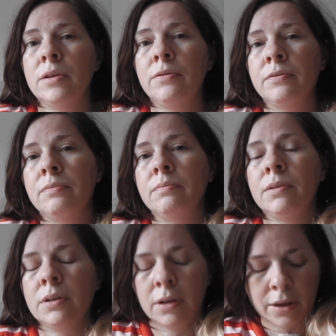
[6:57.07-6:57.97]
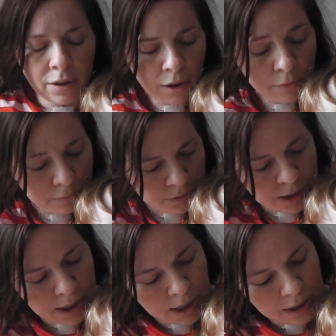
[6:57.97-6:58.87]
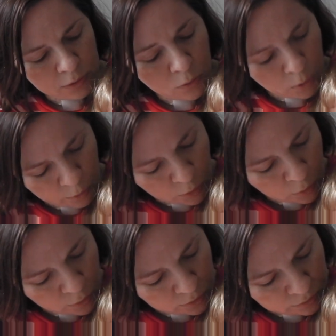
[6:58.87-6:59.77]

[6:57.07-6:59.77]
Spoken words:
of hopefully normal.